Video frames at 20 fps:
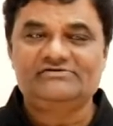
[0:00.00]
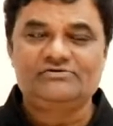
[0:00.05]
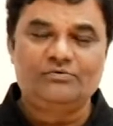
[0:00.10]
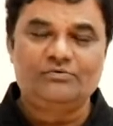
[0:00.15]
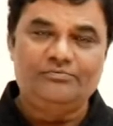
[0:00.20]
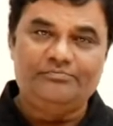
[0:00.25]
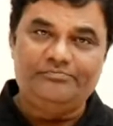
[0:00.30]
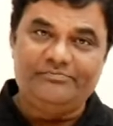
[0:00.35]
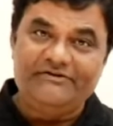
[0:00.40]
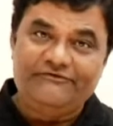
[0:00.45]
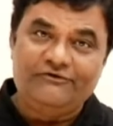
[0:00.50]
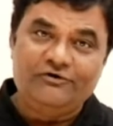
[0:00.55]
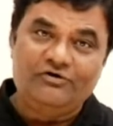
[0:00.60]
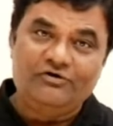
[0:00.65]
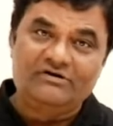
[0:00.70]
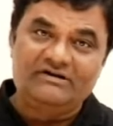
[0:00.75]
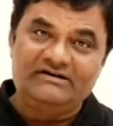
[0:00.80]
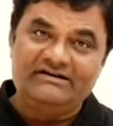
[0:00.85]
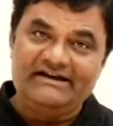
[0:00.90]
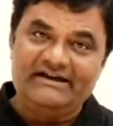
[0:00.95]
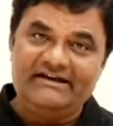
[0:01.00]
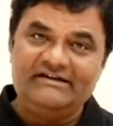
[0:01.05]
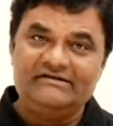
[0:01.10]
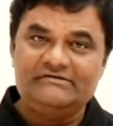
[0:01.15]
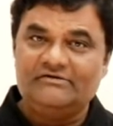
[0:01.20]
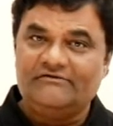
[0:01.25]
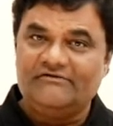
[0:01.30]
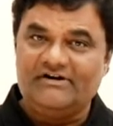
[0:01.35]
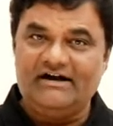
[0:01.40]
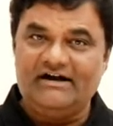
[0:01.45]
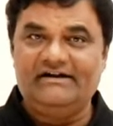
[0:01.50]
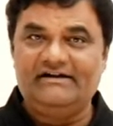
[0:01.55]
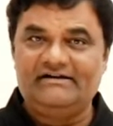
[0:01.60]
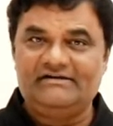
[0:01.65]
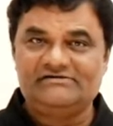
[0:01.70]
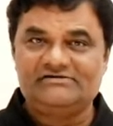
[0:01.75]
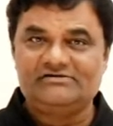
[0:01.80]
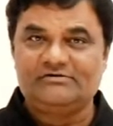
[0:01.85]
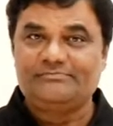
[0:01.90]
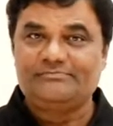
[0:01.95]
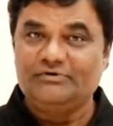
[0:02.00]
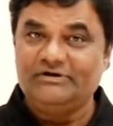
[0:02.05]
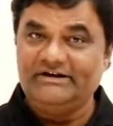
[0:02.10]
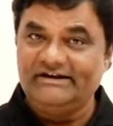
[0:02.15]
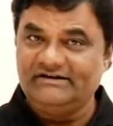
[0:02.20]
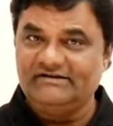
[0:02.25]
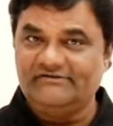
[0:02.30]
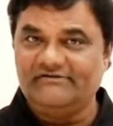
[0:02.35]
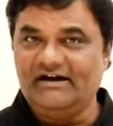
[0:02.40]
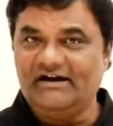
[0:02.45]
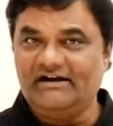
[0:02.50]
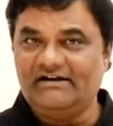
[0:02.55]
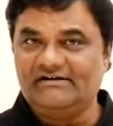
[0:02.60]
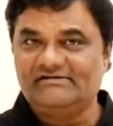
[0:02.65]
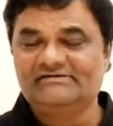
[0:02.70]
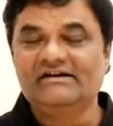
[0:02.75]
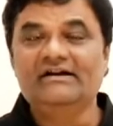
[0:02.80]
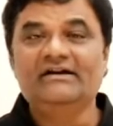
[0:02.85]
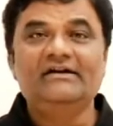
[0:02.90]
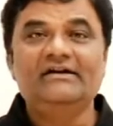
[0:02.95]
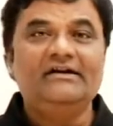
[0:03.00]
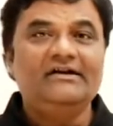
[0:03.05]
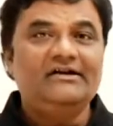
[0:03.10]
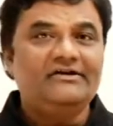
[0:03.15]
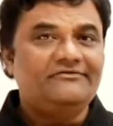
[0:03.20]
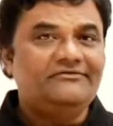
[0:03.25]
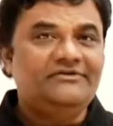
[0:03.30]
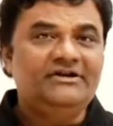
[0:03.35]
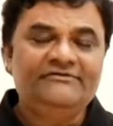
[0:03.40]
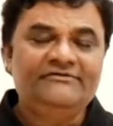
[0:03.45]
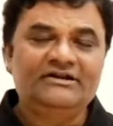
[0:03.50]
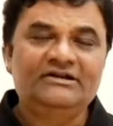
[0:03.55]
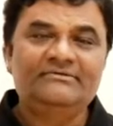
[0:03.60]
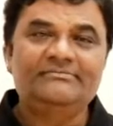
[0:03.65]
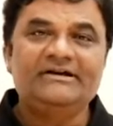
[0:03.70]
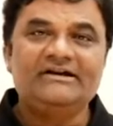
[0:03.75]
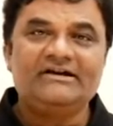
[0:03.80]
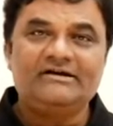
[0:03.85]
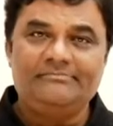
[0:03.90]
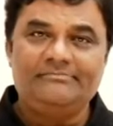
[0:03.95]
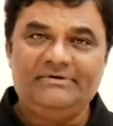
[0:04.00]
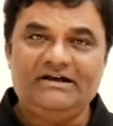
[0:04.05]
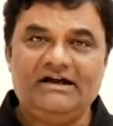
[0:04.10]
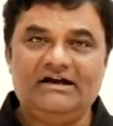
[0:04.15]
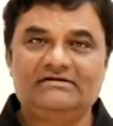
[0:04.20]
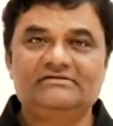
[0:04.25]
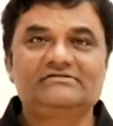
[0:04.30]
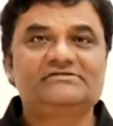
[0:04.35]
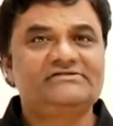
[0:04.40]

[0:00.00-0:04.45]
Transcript: So before laying the wires or pulling the wires, we will make a plan.